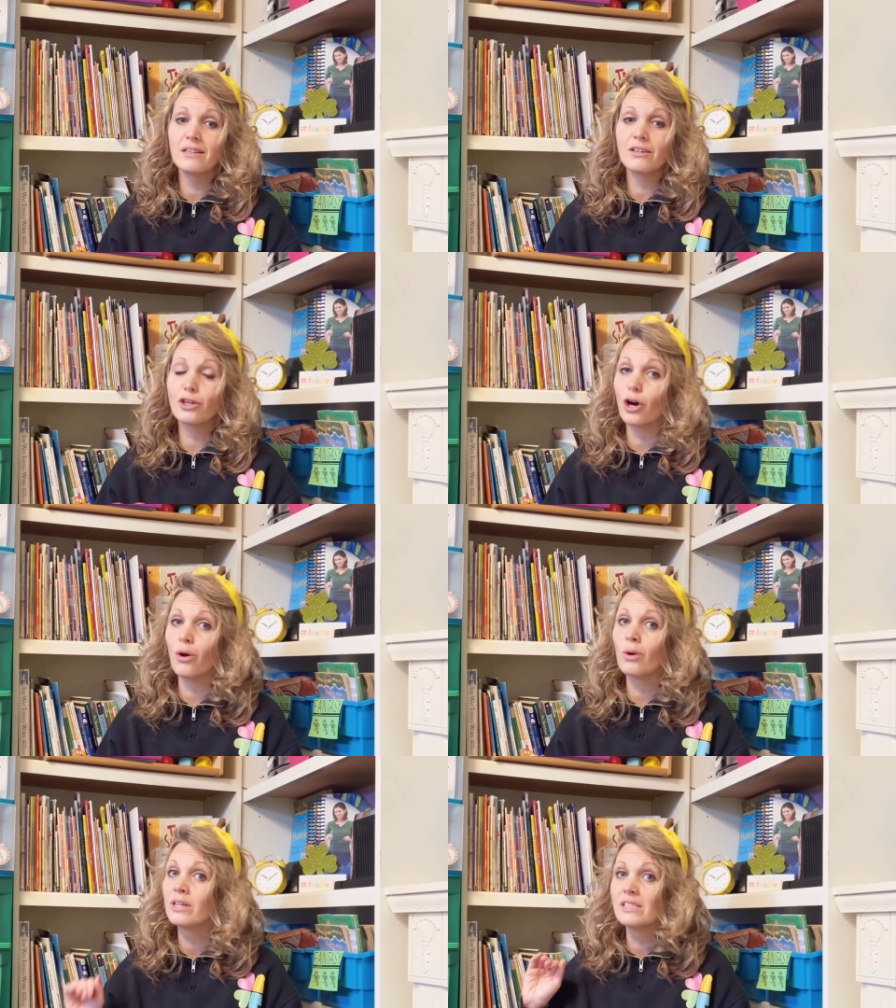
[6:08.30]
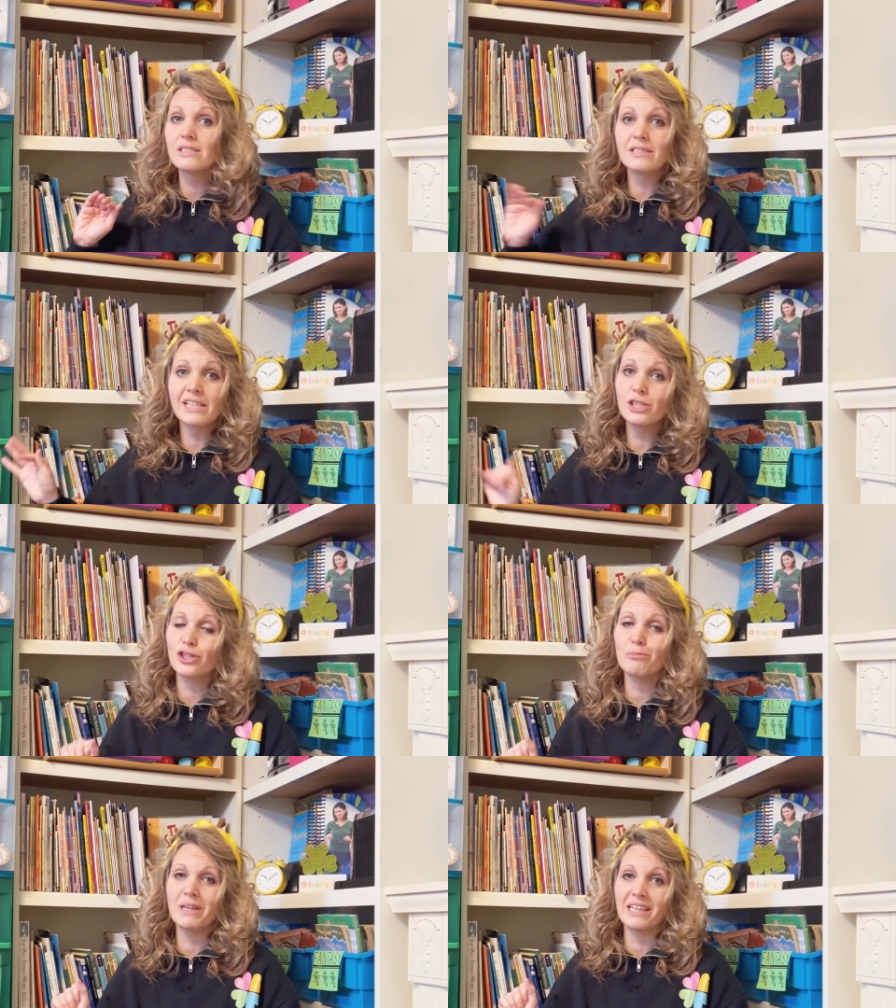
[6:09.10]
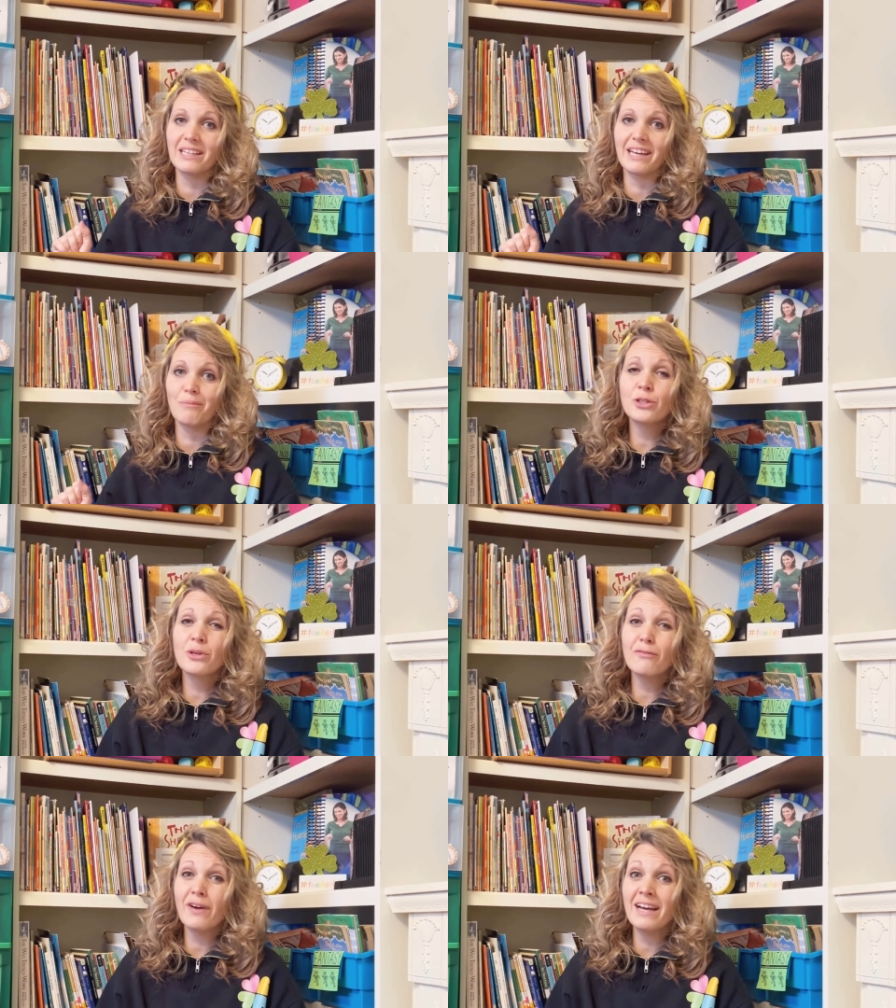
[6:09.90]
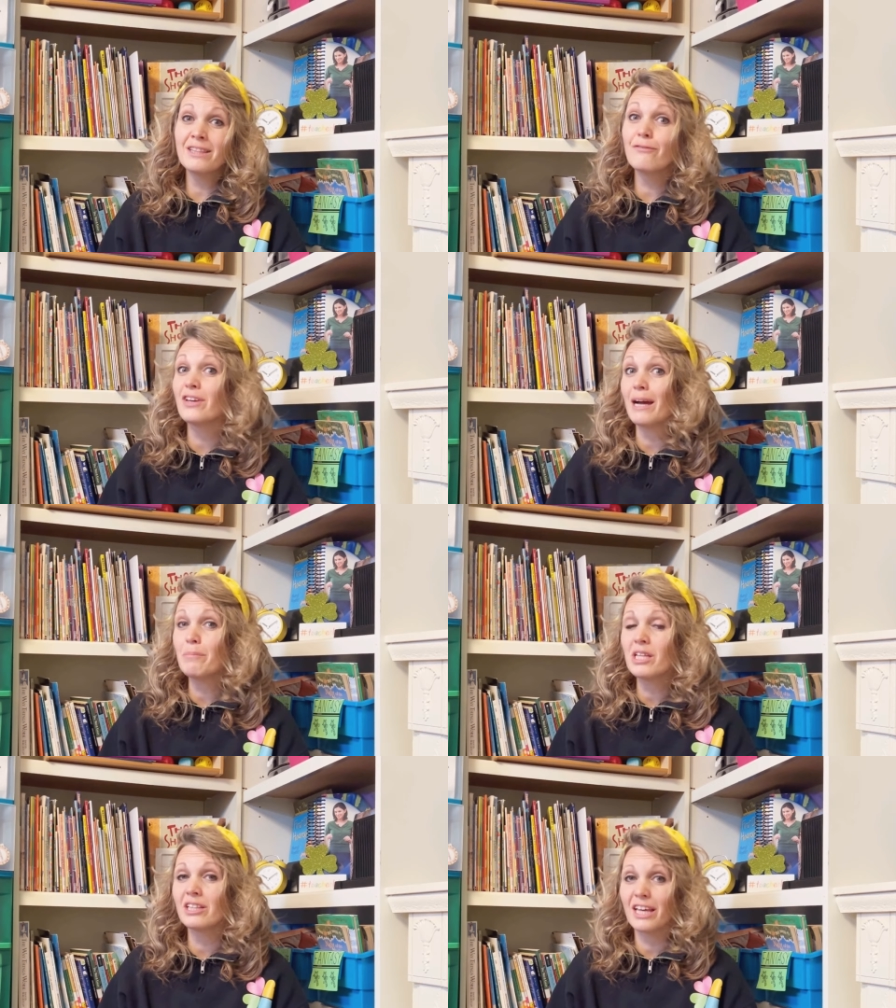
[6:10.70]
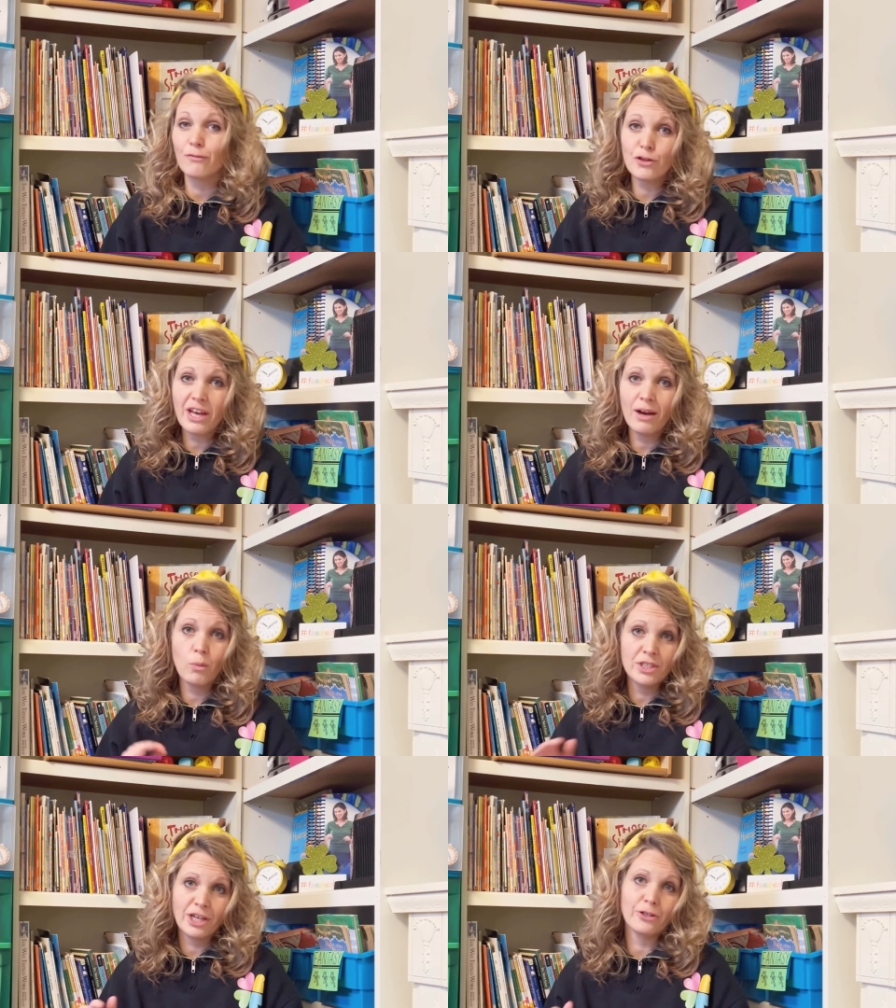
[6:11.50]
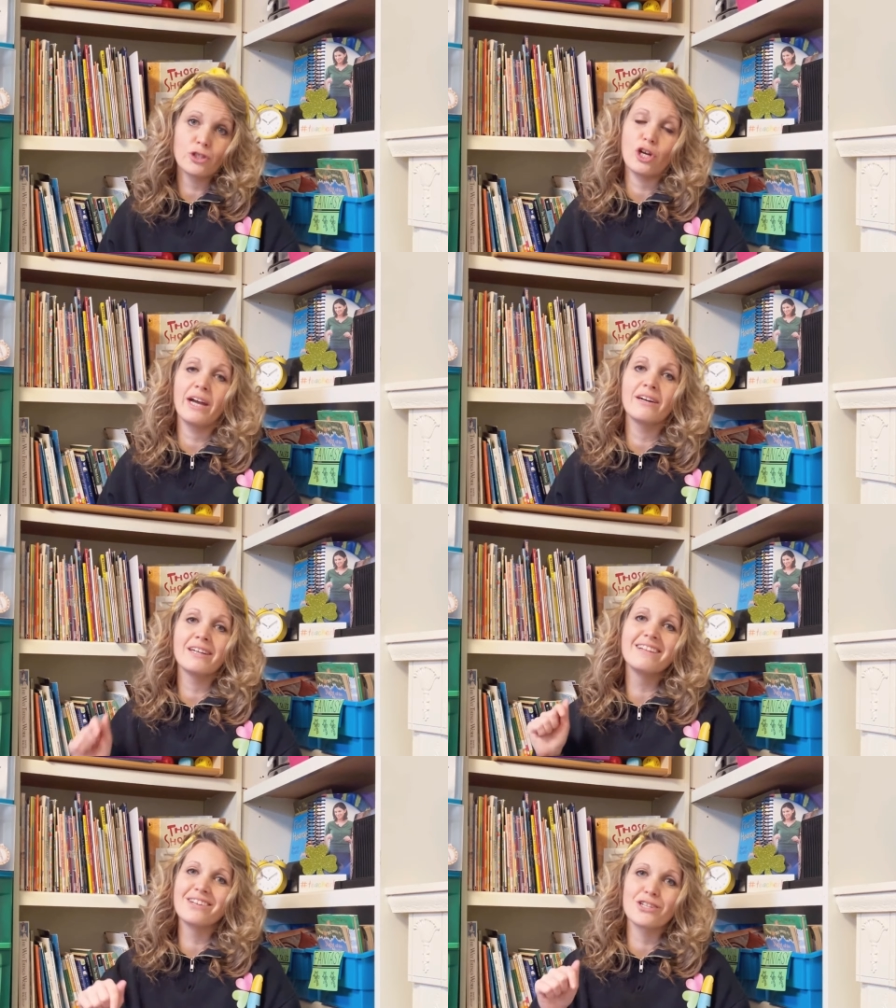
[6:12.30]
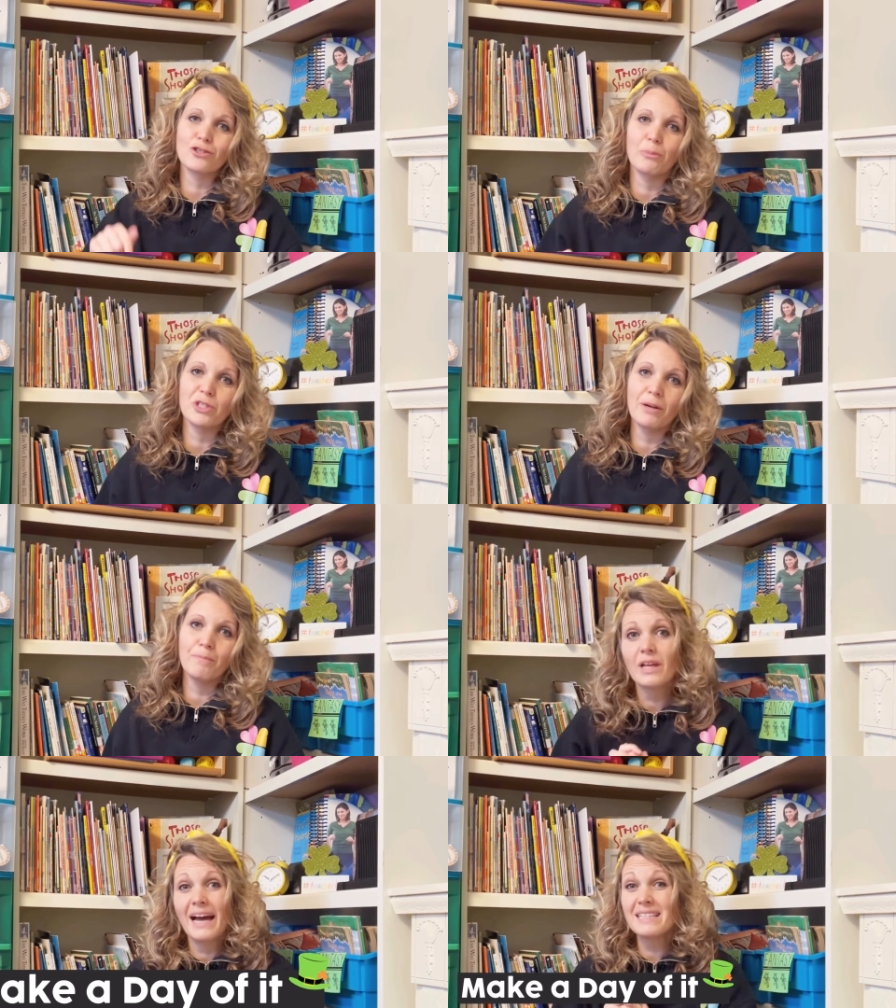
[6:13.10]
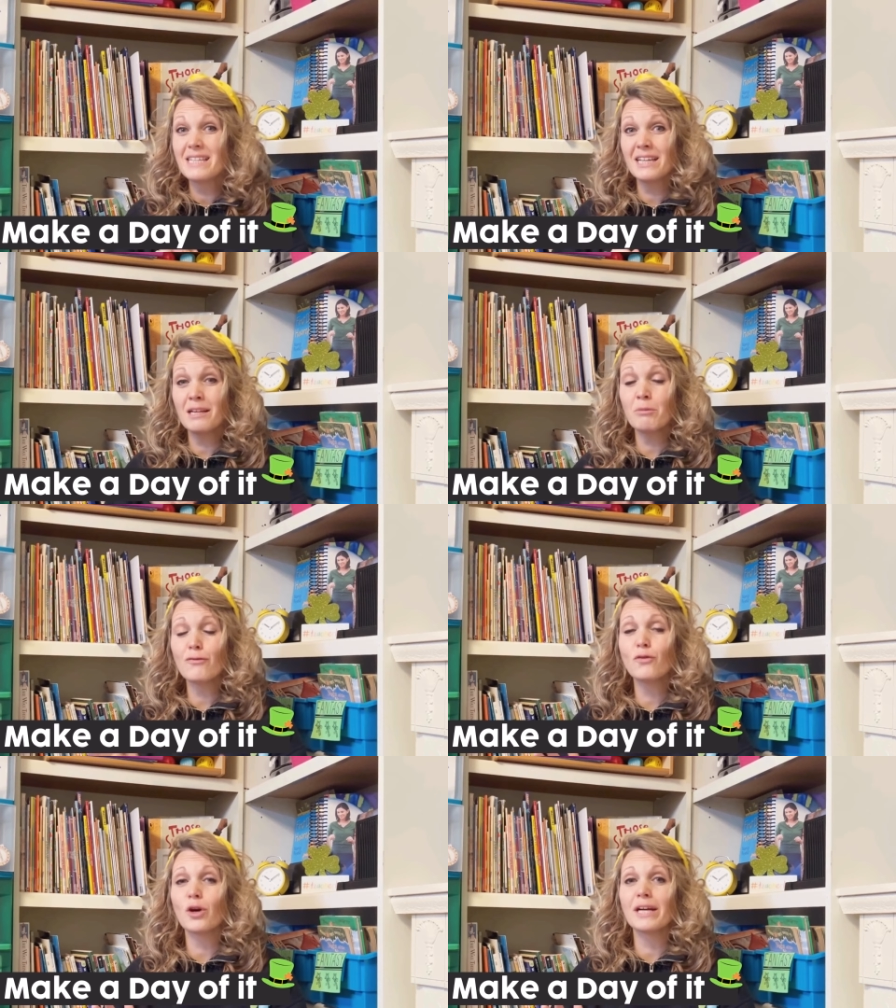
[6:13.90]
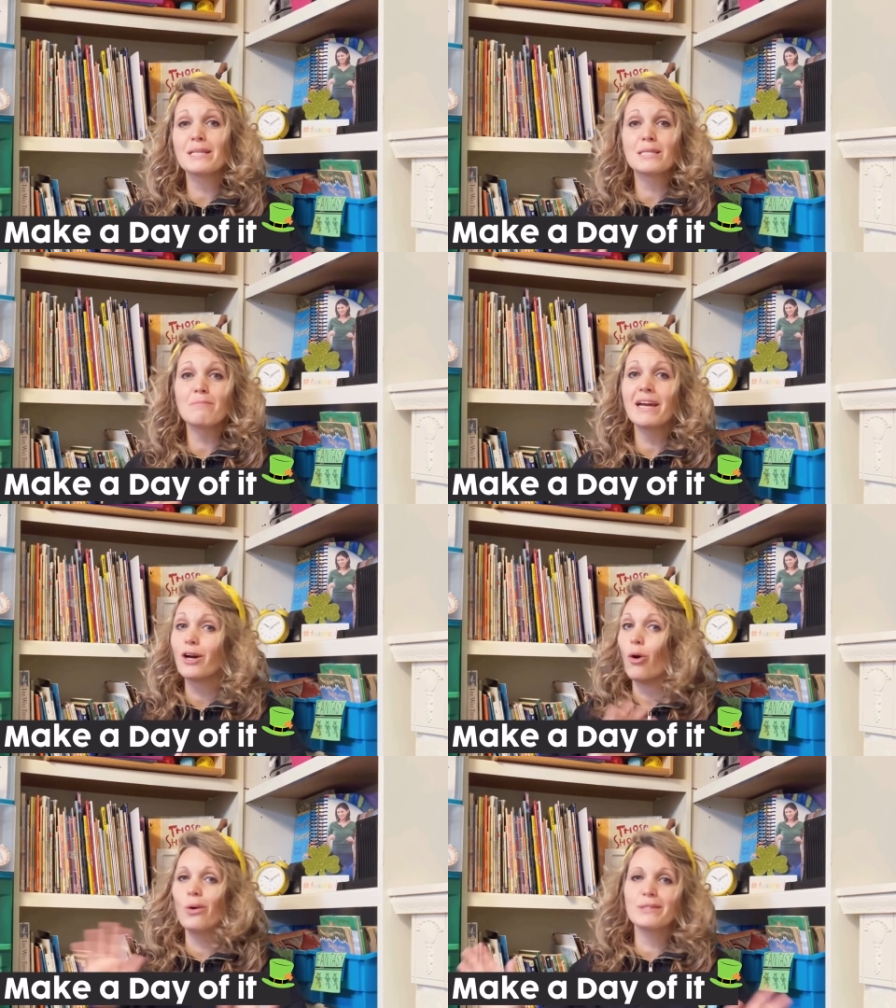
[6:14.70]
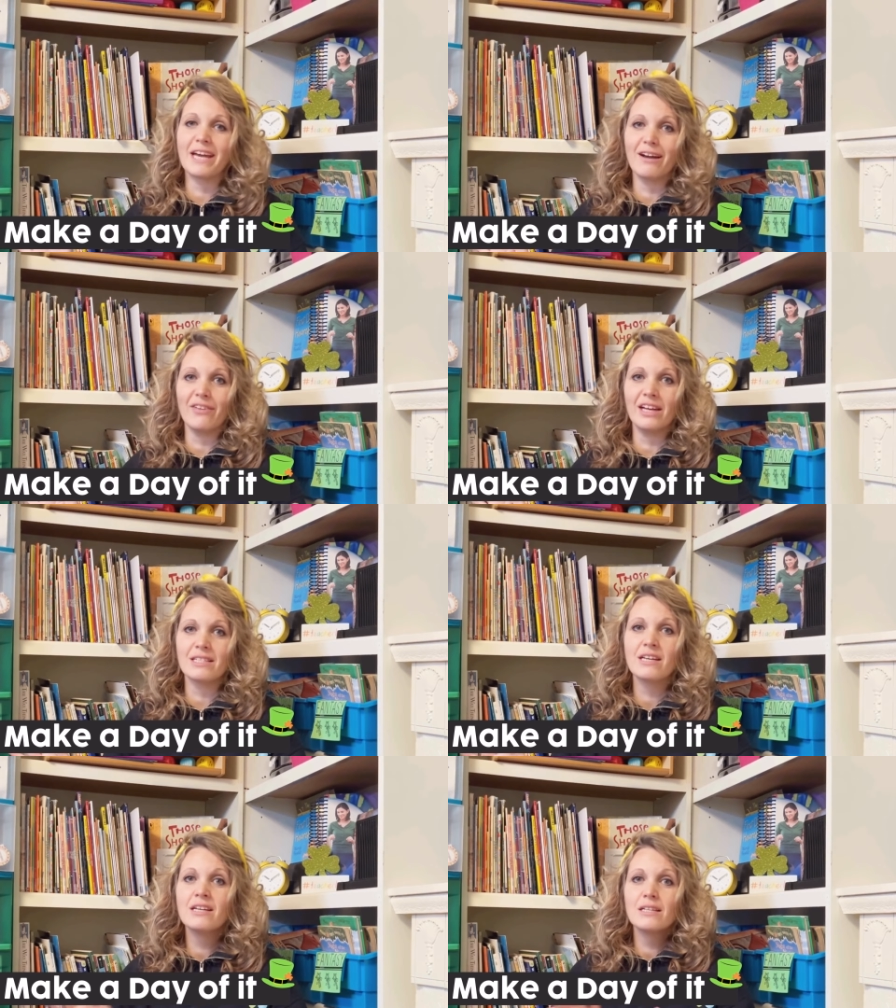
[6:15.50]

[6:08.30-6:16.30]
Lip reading: go, teach immediately. You can find the VIP link for that $1 trial in the description. Idea number 4 is to make a whole day of it.